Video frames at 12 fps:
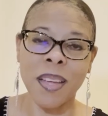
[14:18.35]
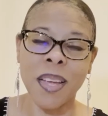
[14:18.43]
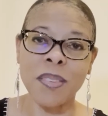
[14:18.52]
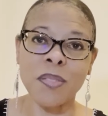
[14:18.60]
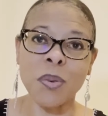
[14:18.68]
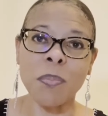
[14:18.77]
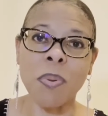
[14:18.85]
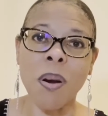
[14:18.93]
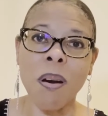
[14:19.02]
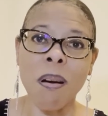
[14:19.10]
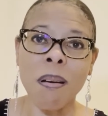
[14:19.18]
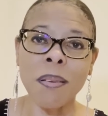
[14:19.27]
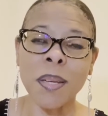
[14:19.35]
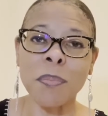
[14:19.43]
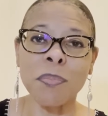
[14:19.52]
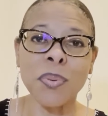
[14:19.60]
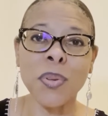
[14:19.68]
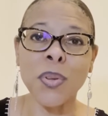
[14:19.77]
And so Paul
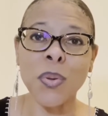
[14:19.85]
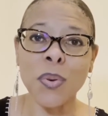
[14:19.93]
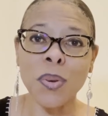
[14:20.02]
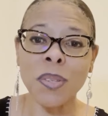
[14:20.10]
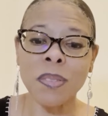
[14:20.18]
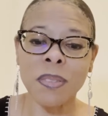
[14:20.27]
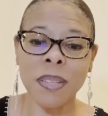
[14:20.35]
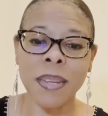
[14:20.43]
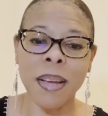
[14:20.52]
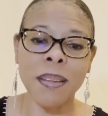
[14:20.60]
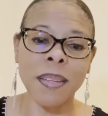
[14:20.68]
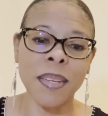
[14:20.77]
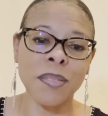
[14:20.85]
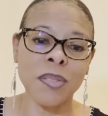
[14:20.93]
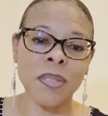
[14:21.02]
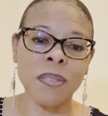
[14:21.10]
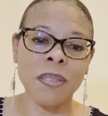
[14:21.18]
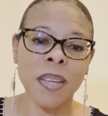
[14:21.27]
implores the
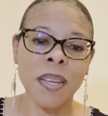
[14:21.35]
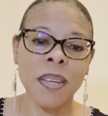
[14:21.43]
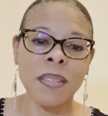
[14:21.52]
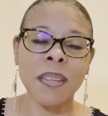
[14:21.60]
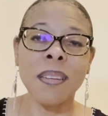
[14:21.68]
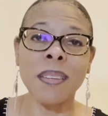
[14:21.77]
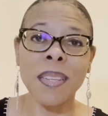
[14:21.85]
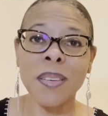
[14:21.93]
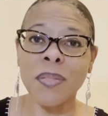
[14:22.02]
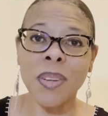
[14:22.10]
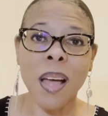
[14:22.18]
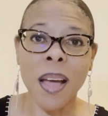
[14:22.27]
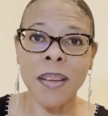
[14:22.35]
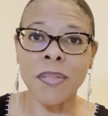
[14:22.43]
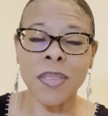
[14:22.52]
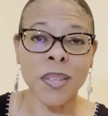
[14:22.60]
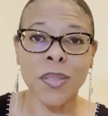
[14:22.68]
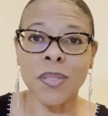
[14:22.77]
Galatians to live lives
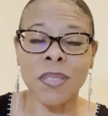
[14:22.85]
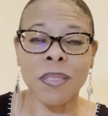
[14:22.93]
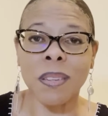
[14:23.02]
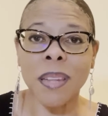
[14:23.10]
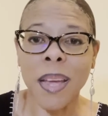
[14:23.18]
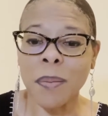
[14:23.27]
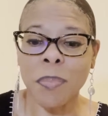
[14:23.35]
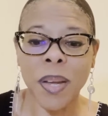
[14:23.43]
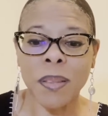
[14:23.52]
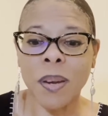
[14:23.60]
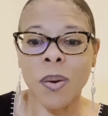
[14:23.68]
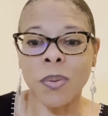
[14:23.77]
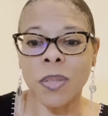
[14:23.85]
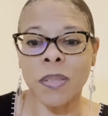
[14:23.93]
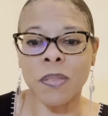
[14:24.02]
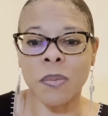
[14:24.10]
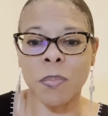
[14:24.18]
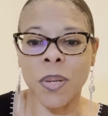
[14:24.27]
that are just led by the Holy
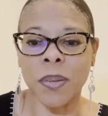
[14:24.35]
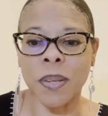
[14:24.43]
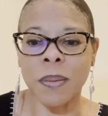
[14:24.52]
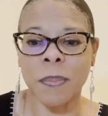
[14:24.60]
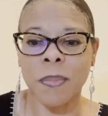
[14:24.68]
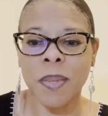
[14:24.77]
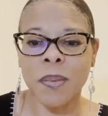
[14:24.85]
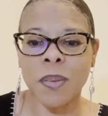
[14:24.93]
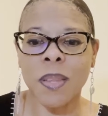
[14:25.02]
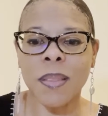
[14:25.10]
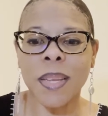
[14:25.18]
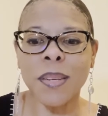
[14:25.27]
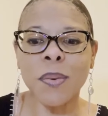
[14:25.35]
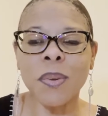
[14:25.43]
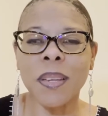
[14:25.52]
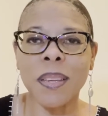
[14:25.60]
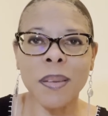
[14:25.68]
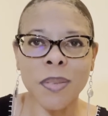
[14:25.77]
Spirit, so that they
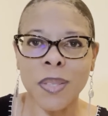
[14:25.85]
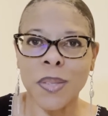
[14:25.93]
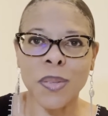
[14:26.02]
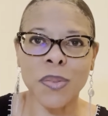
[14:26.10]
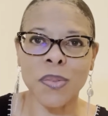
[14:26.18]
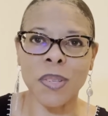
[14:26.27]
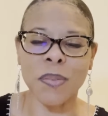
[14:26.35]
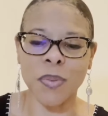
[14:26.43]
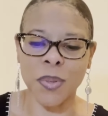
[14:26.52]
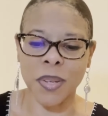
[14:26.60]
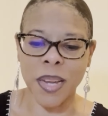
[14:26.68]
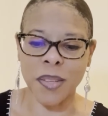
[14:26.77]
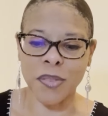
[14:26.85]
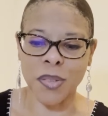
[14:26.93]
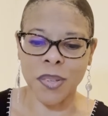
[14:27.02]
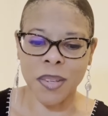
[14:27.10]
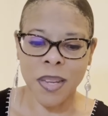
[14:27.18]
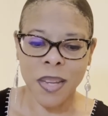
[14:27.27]
don't give into their sinful
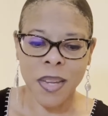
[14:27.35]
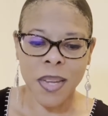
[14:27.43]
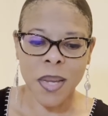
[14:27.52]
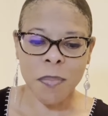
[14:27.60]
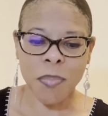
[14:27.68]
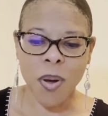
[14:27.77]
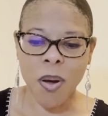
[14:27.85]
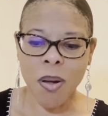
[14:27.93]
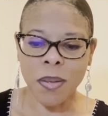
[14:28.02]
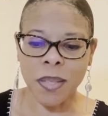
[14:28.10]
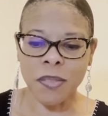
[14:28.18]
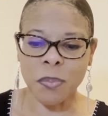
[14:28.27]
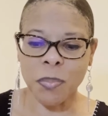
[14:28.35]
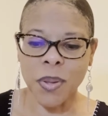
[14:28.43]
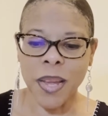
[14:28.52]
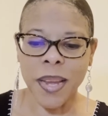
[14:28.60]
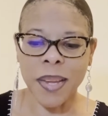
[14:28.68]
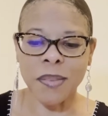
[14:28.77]
nature. And Paul
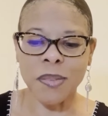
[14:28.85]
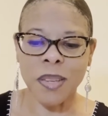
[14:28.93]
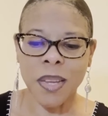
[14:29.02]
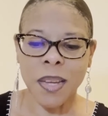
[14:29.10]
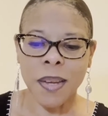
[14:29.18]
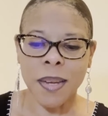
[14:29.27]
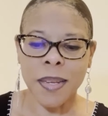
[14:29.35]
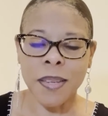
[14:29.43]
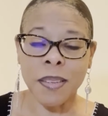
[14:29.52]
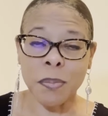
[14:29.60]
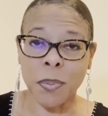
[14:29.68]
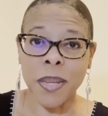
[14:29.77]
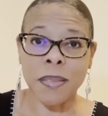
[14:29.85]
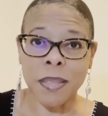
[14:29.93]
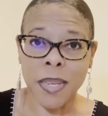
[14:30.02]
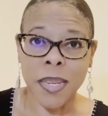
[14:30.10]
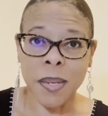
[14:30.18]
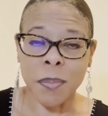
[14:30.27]
explains, he explains it
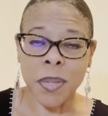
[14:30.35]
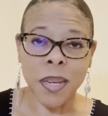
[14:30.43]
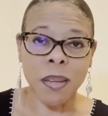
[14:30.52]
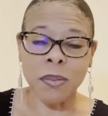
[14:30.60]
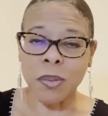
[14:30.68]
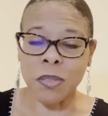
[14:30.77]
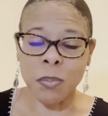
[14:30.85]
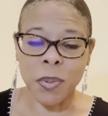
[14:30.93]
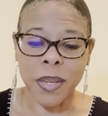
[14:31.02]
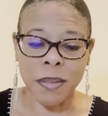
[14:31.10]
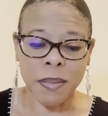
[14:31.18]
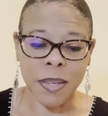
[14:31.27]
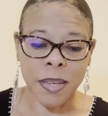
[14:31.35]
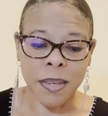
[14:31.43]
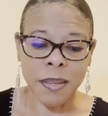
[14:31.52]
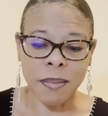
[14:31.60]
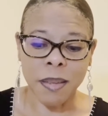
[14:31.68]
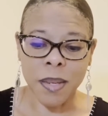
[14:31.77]
here, but he also explains it in
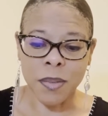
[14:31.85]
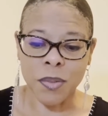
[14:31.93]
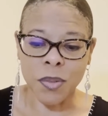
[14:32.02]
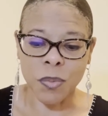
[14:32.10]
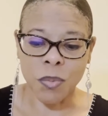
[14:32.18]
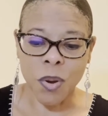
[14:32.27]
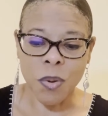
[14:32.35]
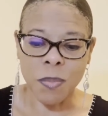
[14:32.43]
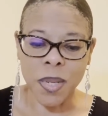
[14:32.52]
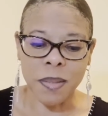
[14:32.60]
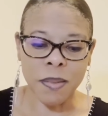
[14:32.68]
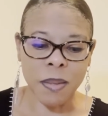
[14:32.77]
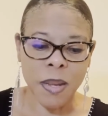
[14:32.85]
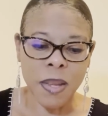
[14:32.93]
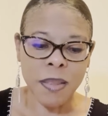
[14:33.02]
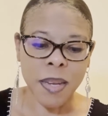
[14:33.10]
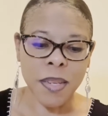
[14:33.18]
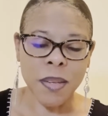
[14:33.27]
his letter to the Romans,
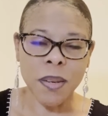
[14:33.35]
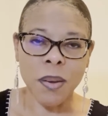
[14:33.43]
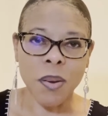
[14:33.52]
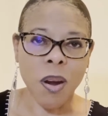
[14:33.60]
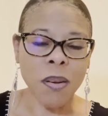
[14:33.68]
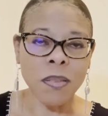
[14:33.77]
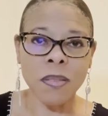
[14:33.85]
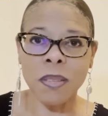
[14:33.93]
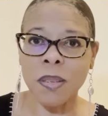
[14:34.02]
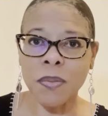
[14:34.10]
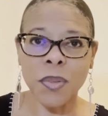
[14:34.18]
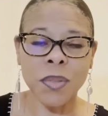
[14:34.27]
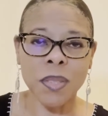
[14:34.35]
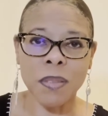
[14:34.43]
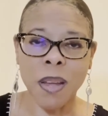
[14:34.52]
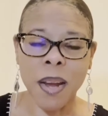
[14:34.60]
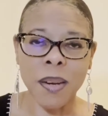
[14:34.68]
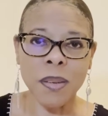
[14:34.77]
that, you know, our sinful
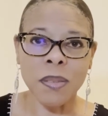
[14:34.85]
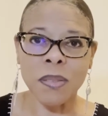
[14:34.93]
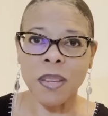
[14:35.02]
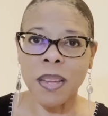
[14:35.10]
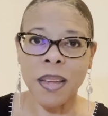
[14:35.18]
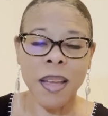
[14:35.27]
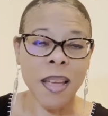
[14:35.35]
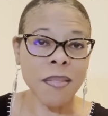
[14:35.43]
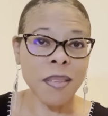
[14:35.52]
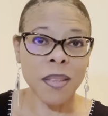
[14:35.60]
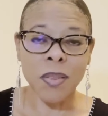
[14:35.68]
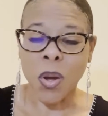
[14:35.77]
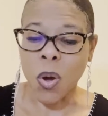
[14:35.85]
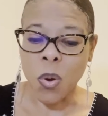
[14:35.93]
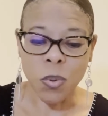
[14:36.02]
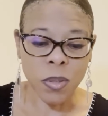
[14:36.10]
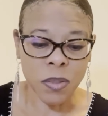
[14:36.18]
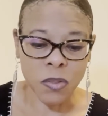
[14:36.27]
desires and then the
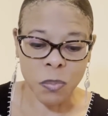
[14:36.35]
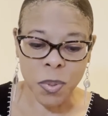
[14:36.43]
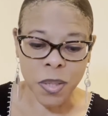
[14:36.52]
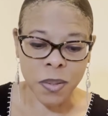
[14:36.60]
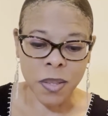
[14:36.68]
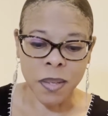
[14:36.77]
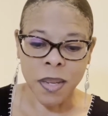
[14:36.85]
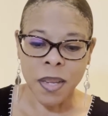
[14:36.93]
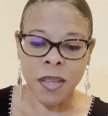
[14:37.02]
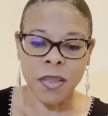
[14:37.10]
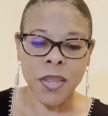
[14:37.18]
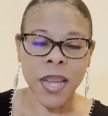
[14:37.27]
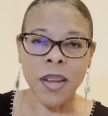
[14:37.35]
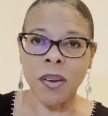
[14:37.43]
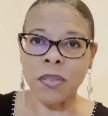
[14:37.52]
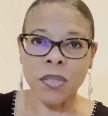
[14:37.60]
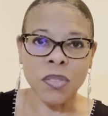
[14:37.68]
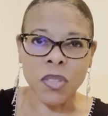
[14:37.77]
Holy Spirit, they
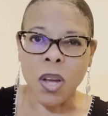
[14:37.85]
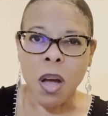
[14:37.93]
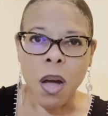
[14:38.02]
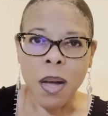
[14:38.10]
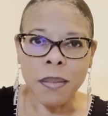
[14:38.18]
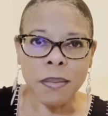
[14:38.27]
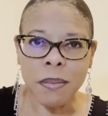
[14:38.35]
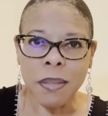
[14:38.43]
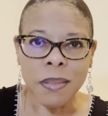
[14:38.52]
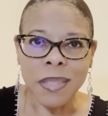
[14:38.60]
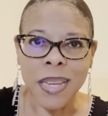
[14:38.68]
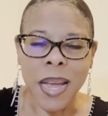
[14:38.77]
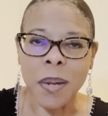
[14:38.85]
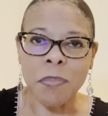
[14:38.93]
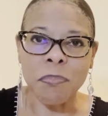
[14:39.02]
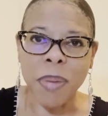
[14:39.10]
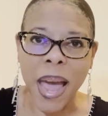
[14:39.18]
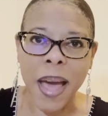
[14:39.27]
are just constantly at
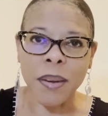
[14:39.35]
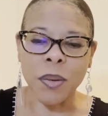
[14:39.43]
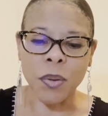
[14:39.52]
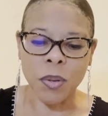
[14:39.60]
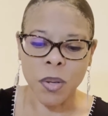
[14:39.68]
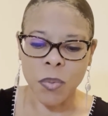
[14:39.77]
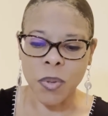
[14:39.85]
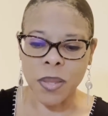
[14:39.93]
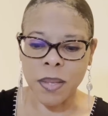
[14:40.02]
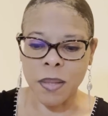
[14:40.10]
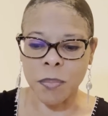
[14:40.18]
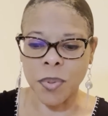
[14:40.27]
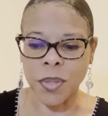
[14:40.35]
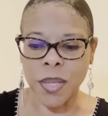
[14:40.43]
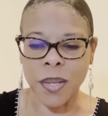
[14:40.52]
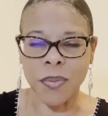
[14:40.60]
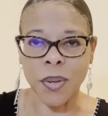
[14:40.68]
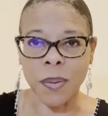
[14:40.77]
battle within the
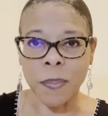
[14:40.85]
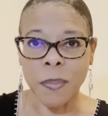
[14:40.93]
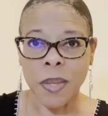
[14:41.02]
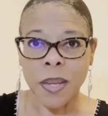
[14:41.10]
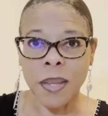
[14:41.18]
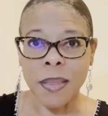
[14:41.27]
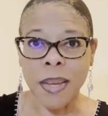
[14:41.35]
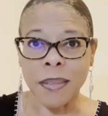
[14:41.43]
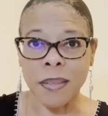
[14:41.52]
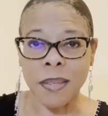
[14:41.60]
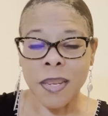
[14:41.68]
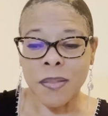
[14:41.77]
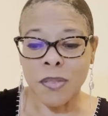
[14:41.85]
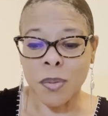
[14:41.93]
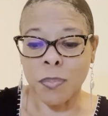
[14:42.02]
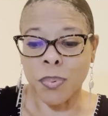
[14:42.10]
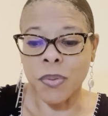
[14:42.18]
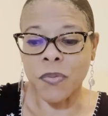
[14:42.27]
believer that tends to
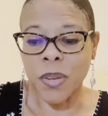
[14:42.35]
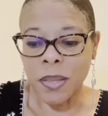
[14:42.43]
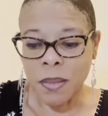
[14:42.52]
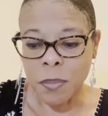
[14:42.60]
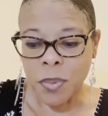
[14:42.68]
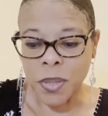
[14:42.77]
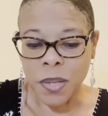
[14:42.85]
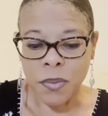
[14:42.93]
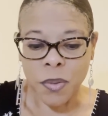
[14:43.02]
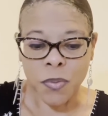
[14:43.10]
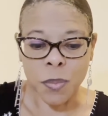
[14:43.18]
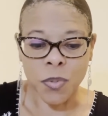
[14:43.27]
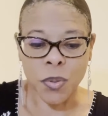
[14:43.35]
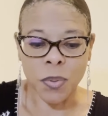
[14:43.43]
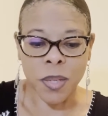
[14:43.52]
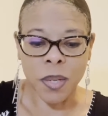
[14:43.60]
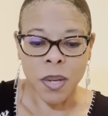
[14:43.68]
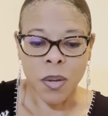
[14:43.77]
prevent the believer from
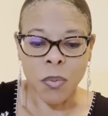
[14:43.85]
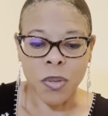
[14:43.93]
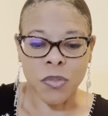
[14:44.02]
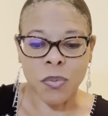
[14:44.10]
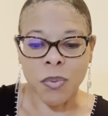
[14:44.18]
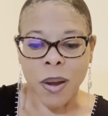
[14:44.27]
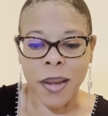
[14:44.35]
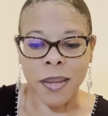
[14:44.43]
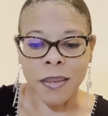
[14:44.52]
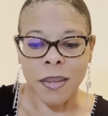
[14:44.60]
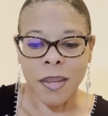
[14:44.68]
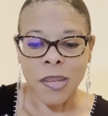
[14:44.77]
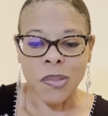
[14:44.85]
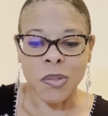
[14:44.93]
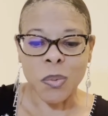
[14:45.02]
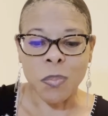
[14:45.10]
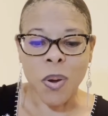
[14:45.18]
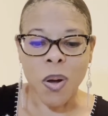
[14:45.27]
doing what's right.
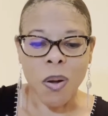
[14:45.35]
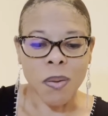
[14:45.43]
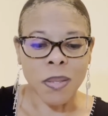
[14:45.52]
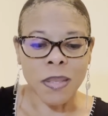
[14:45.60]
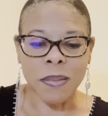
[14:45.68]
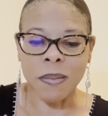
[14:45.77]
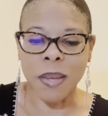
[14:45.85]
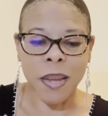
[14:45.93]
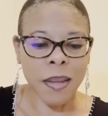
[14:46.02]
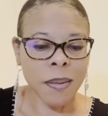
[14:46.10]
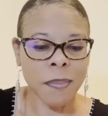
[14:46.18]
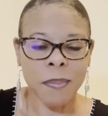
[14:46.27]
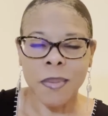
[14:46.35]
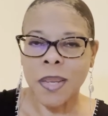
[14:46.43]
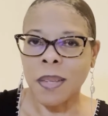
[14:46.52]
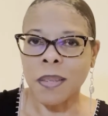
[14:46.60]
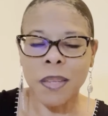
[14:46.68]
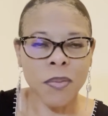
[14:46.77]
So Paul is saying,
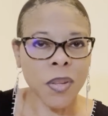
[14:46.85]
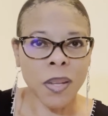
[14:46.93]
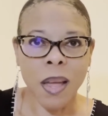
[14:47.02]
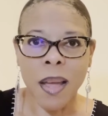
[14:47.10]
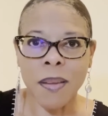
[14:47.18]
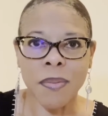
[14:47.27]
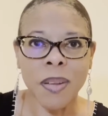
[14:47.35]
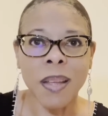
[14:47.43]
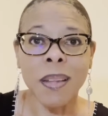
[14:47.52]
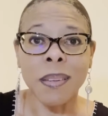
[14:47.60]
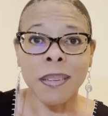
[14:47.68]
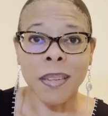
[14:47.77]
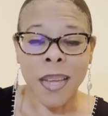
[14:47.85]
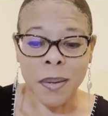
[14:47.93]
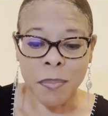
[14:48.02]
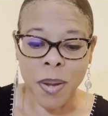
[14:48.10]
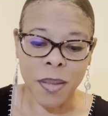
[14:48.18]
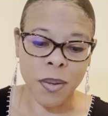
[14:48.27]
live a life
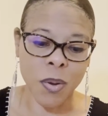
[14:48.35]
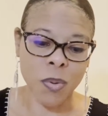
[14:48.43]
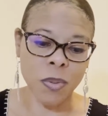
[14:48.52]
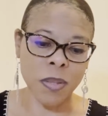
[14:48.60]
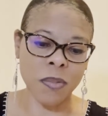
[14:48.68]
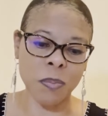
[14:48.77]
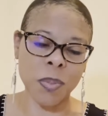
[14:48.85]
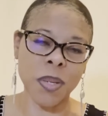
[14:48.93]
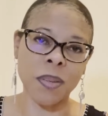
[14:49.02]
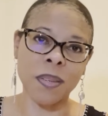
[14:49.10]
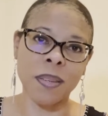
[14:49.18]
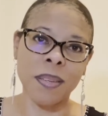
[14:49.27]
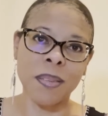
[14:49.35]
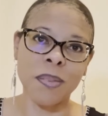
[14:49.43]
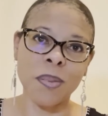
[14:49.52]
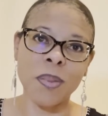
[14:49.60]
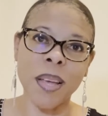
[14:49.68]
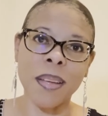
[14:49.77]
led by the Holy Spirit
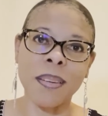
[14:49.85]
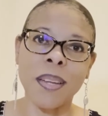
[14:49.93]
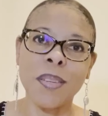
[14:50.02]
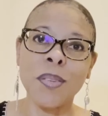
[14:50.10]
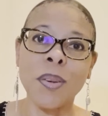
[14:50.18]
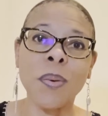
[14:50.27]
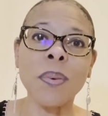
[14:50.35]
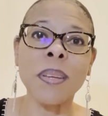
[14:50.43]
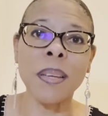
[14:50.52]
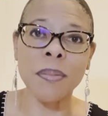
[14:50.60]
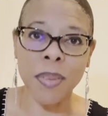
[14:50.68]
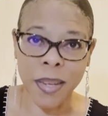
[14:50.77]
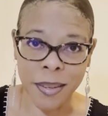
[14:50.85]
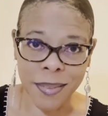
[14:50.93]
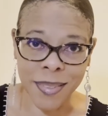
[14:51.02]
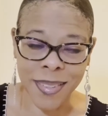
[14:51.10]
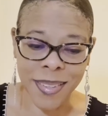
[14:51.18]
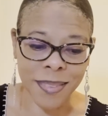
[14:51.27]
so that you don't give in
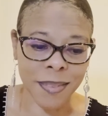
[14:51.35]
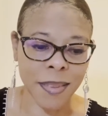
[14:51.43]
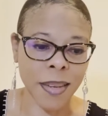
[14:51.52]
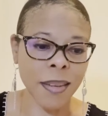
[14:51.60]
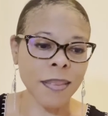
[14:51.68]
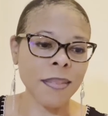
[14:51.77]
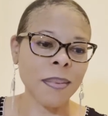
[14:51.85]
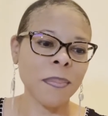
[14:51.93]
to these things.